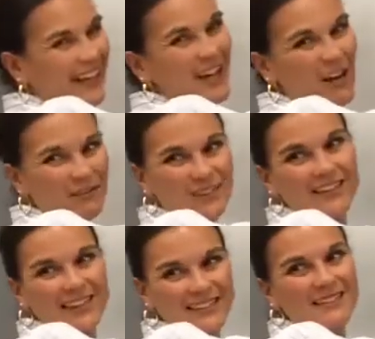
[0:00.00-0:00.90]
they
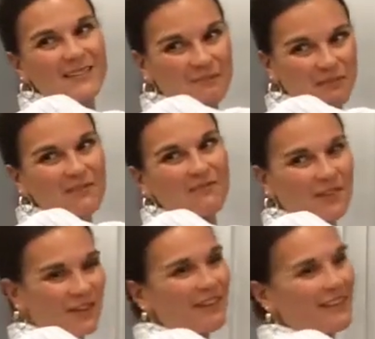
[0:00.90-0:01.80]
covered this
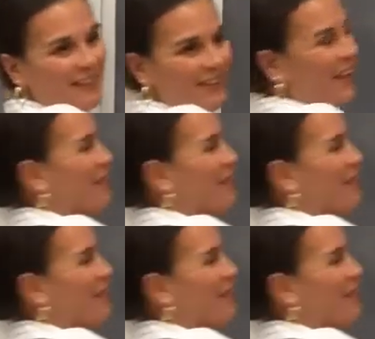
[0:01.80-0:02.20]
before you